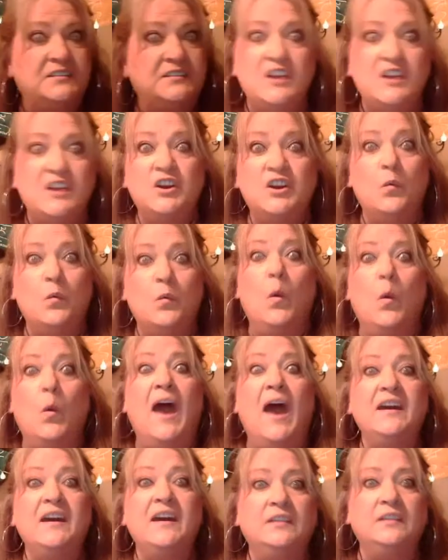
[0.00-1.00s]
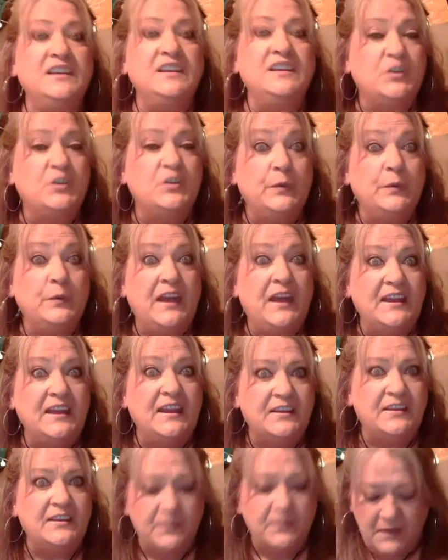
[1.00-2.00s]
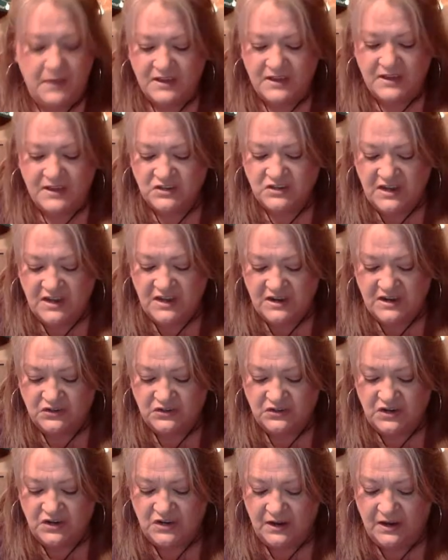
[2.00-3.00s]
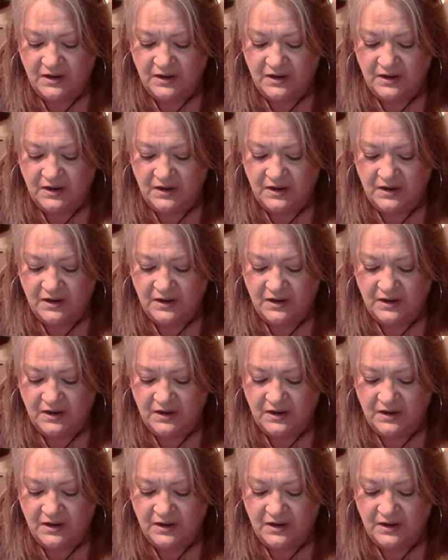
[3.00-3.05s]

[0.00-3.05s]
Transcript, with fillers: in your wildly creative imagination.